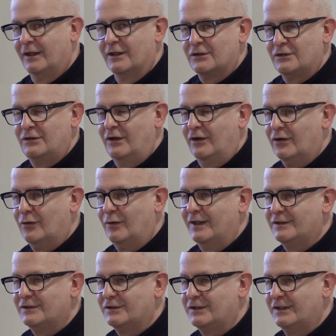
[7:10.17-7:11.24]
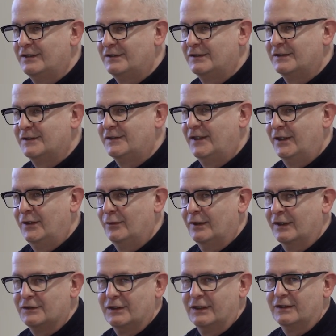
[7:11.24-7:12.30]
It's not quite as easy to do
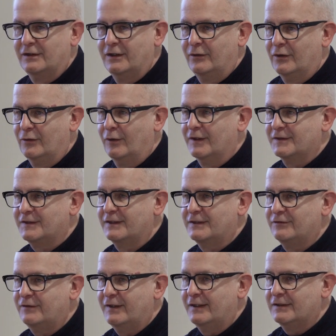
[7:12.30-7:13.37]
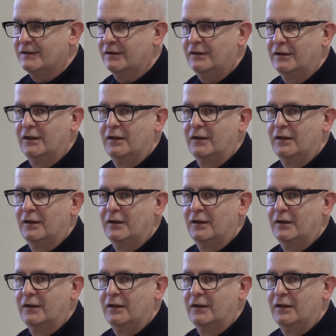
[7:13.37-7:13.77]
as you can do in qualitative data,